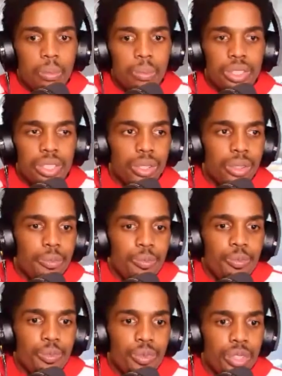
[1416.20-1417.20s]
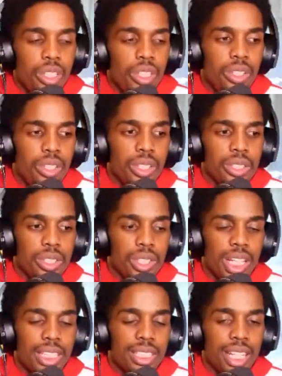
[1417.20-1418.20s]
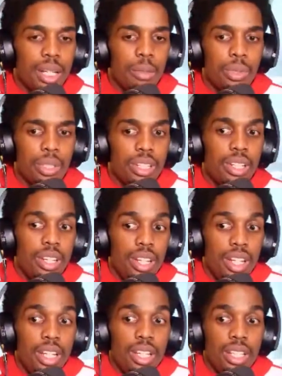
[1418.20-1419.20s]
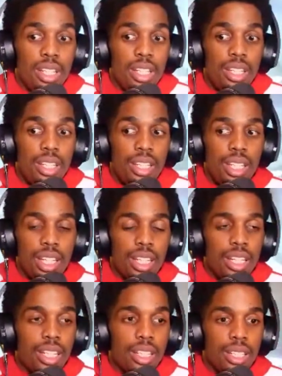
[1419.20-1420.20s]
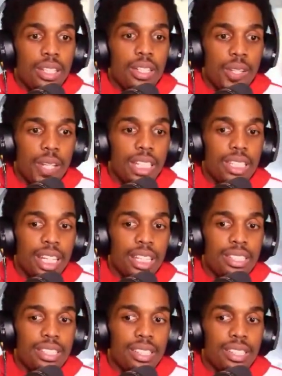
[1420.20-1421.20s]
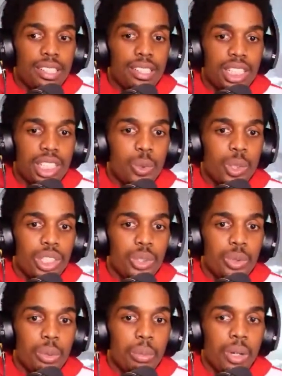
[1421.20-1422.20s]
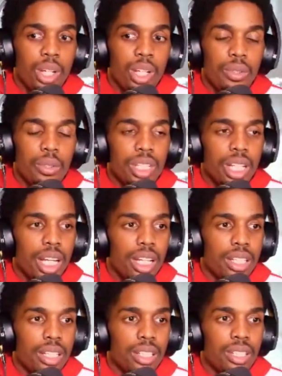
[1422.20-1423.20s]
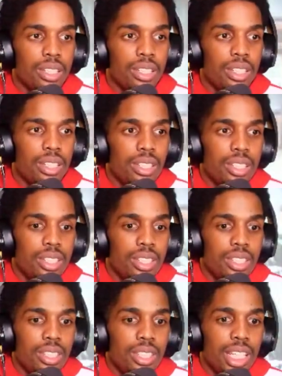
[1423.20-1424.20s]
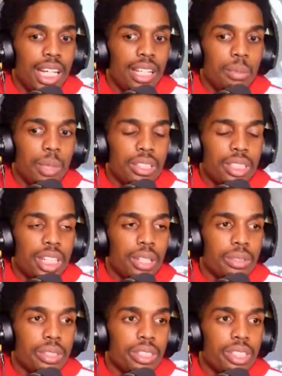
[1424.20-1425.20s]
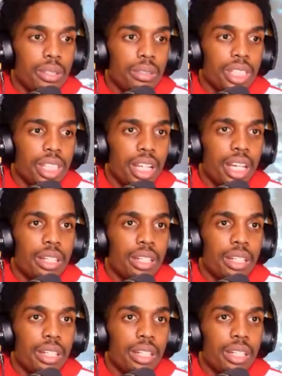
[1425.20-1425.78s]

so, you know, so that's that. But yeah, that that's the situation with my wife. It was a lot of cat and mouse, and I was I was the cat.